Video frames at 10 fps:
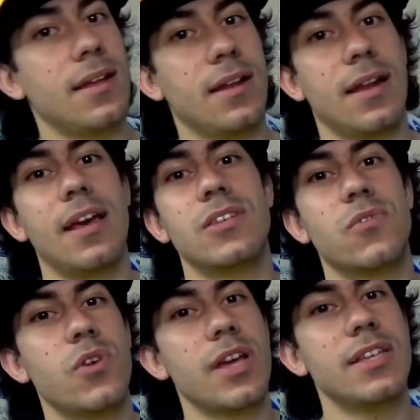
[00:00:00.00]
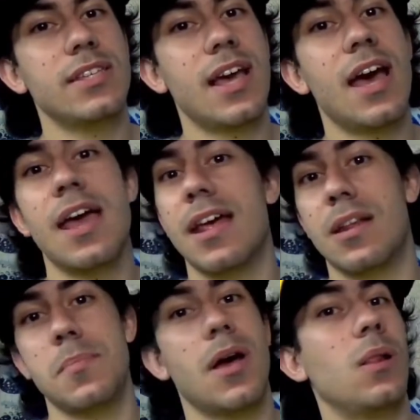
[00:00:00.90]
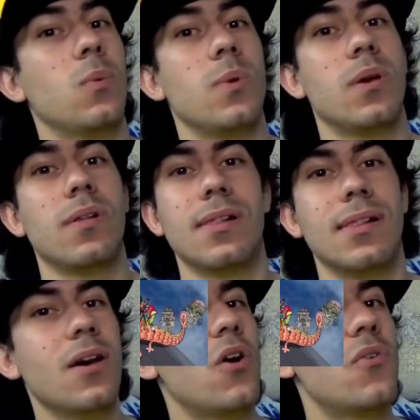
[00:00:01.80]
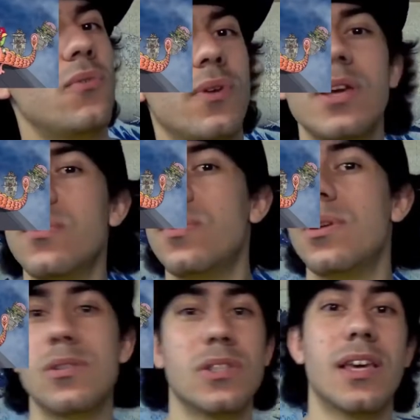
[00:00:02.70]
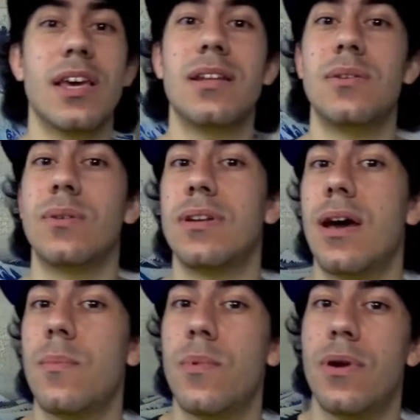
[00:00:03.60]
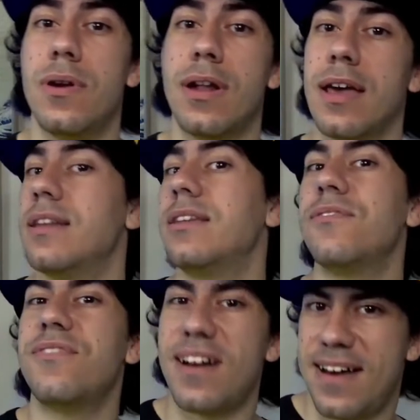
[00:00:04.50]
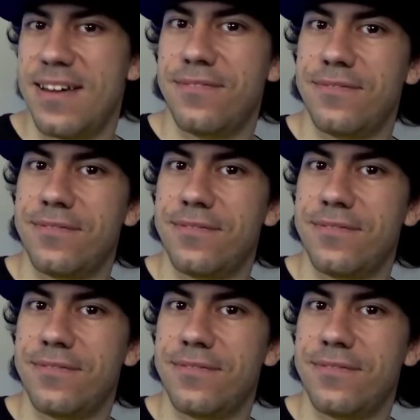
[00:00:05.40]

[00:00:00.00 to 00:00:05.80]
And last for Asia, an animal we all love, Ryunosuke took number 95.